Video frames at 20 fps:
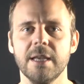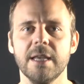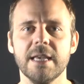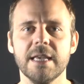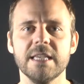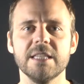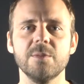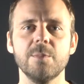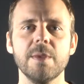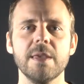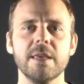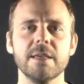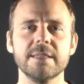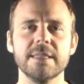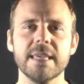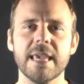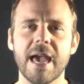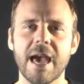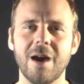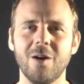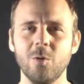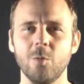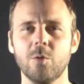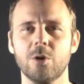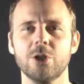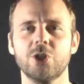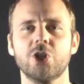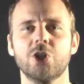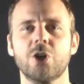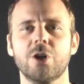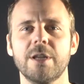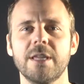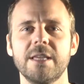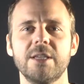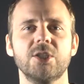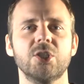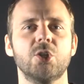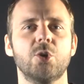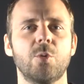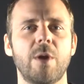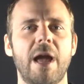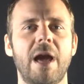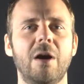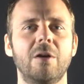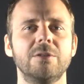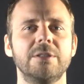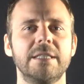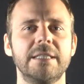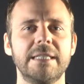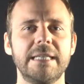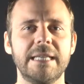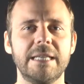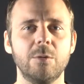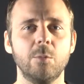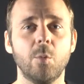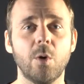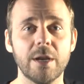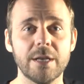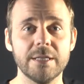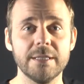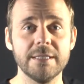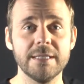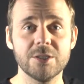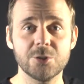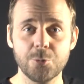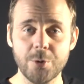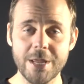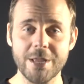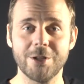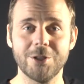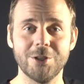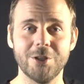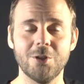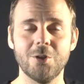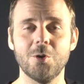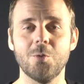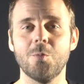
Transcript: is because the outward journey is grounded in what is real,